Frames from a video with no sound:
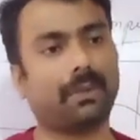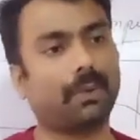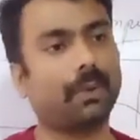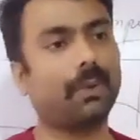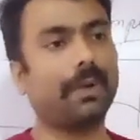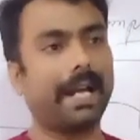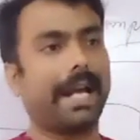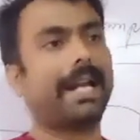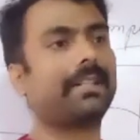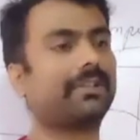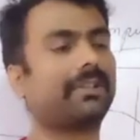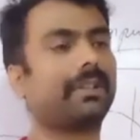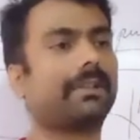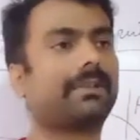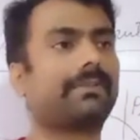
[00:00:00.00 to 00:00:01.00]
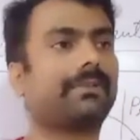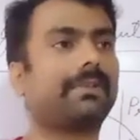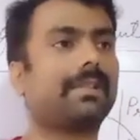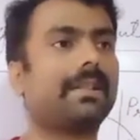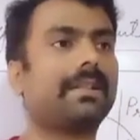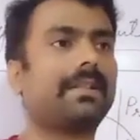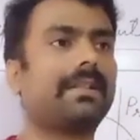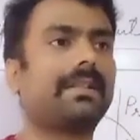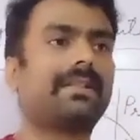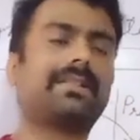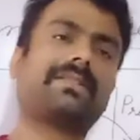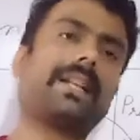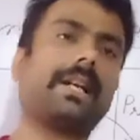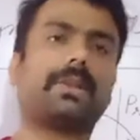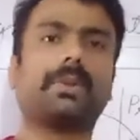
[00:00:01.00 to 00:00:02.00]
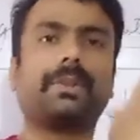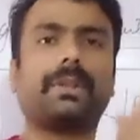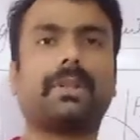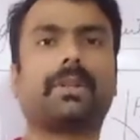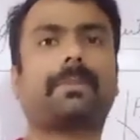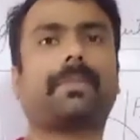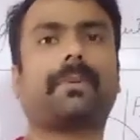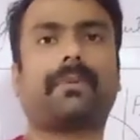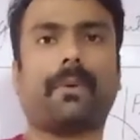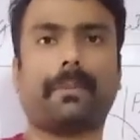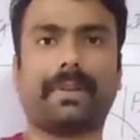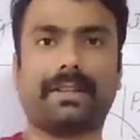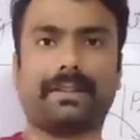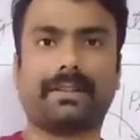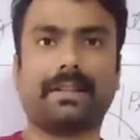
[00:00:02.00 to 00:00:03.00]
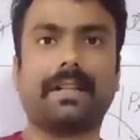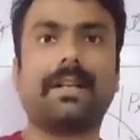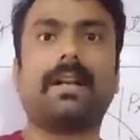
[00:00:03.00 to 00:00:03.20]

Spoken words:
go and just start doing your performance.